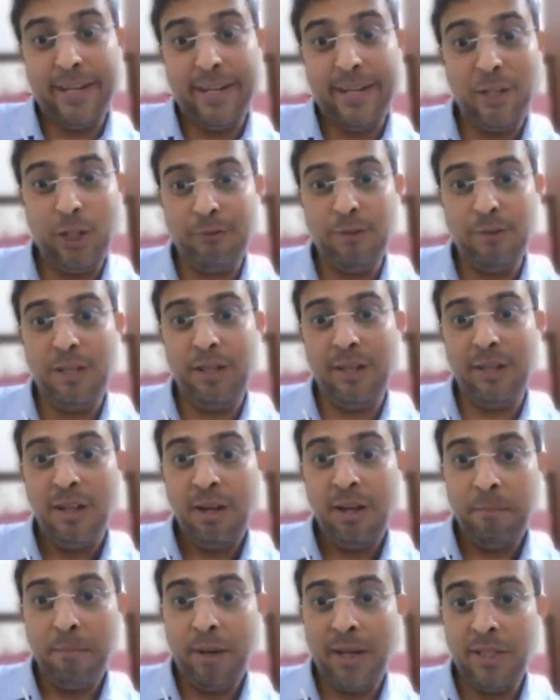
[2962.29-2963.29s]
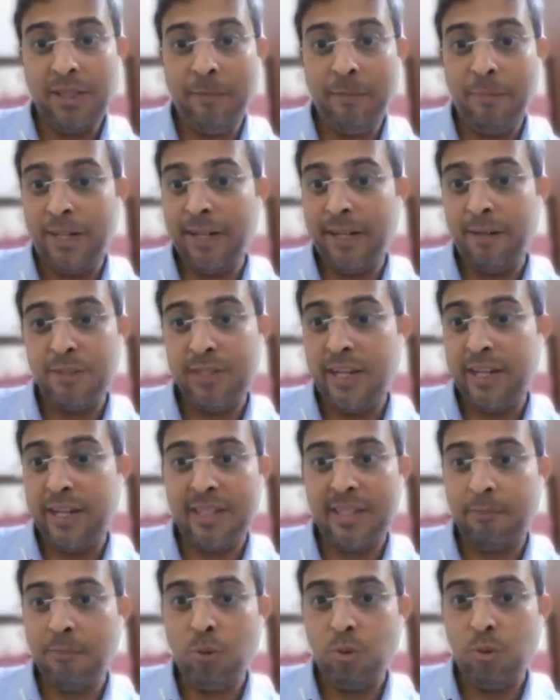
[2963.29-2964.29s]
Maybe at the end of the month, they
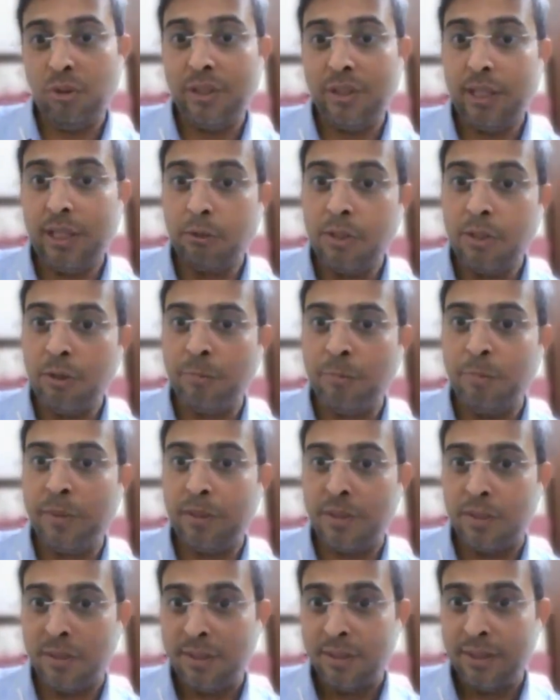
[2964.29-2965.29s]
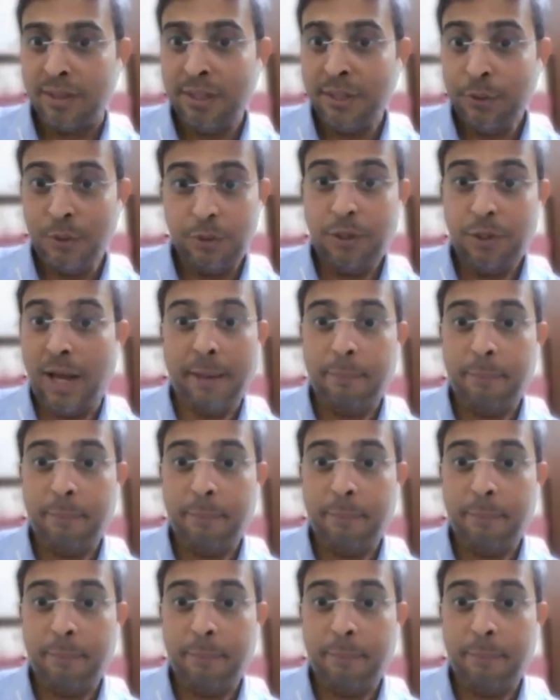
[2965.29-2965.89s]
might have saved some 2-3,000 rupees.